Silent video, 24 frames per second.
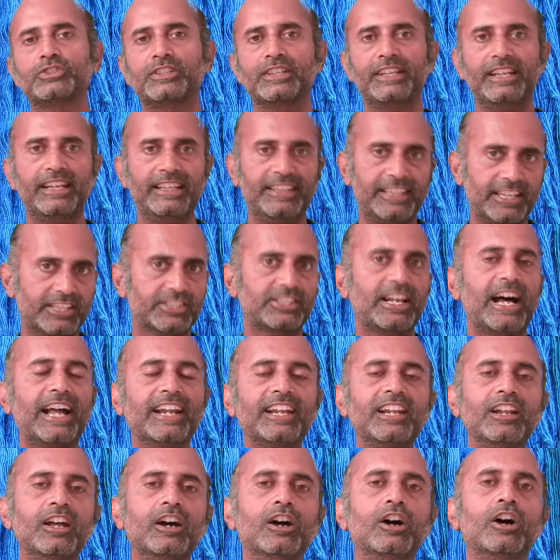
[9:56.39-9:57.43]
in the
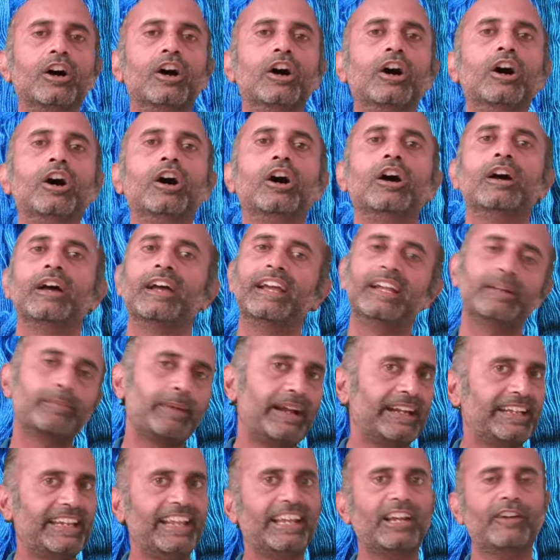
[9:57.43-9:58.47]
sun, It
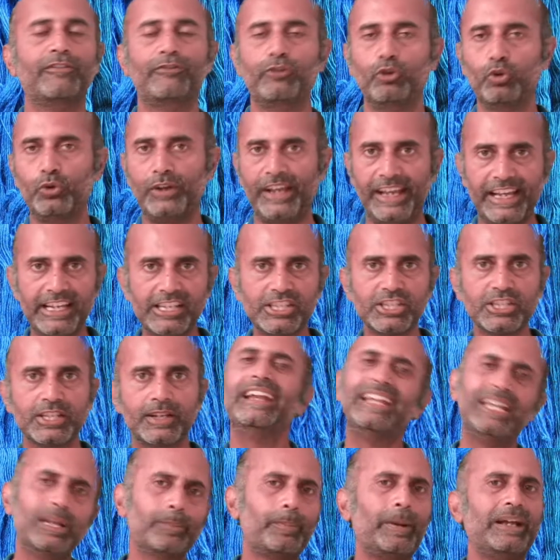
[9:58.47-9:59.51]
might take a few days.
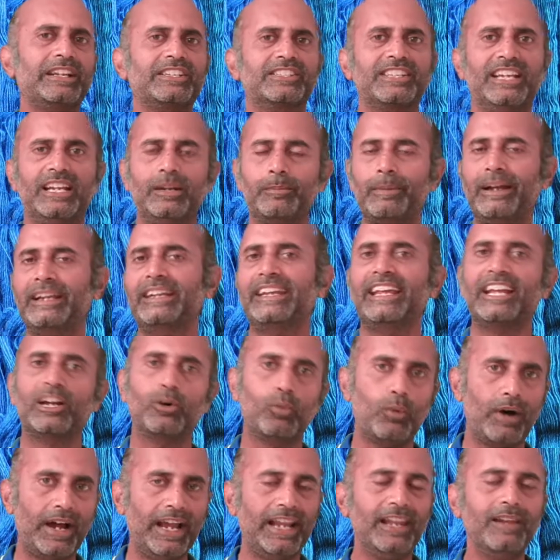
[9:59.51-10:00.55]
It depends. It might take a while.